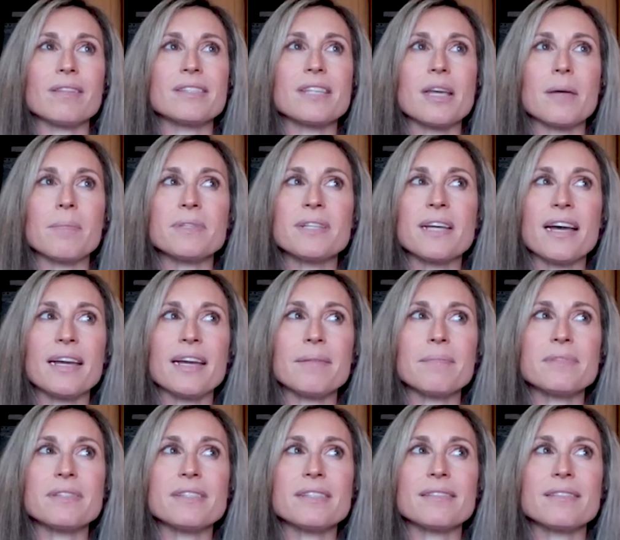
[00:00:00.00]

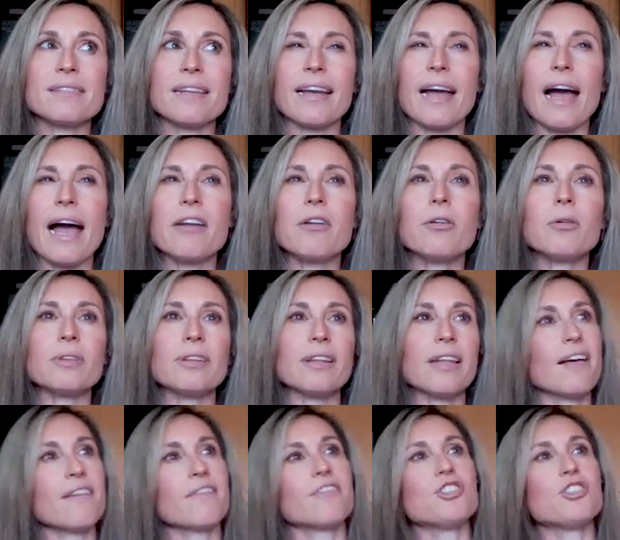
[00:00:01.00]
Sometimes, like, I don't
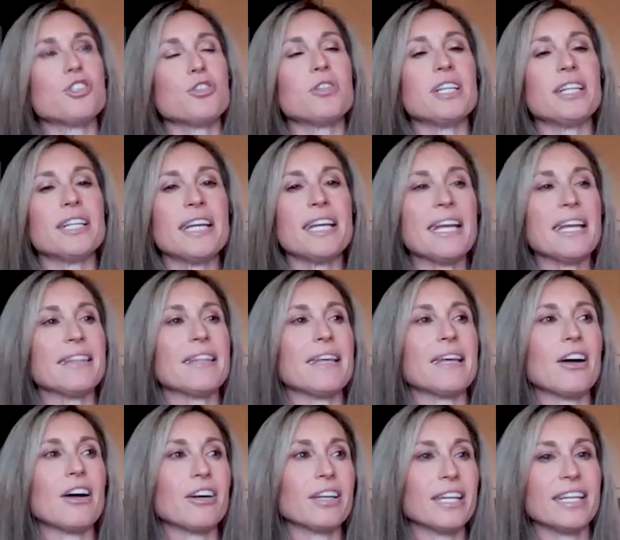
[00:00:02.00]
love shooting it, and
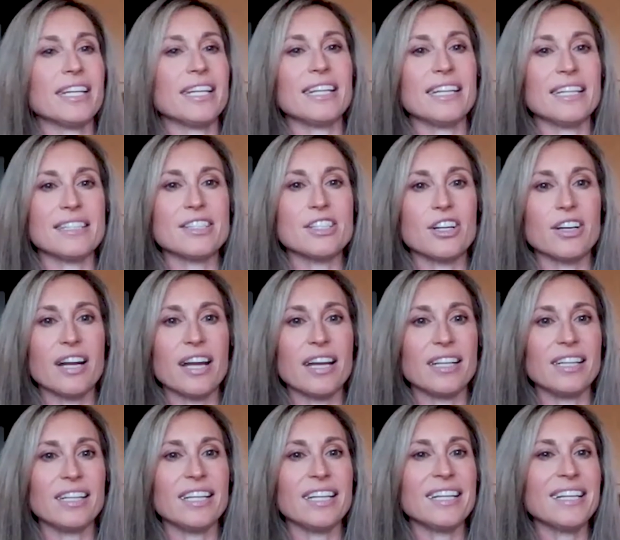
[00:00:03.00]
then I'll get in and start
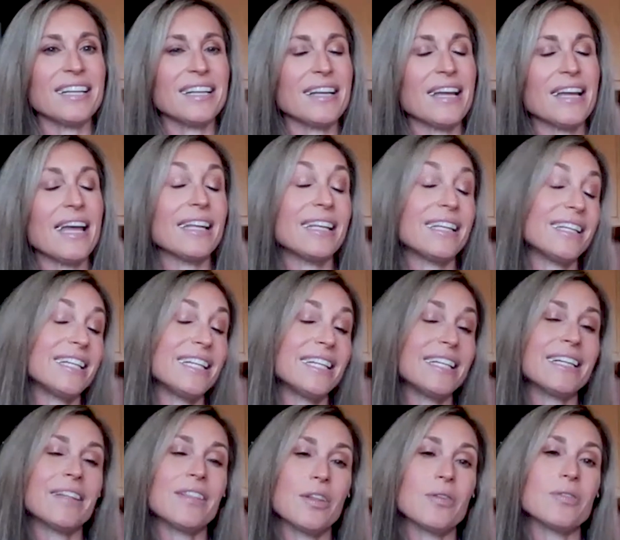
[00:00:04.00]

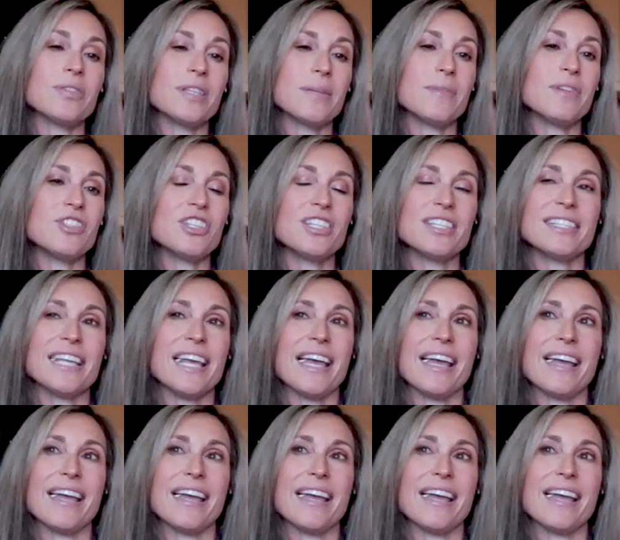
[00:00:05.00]
editing those images,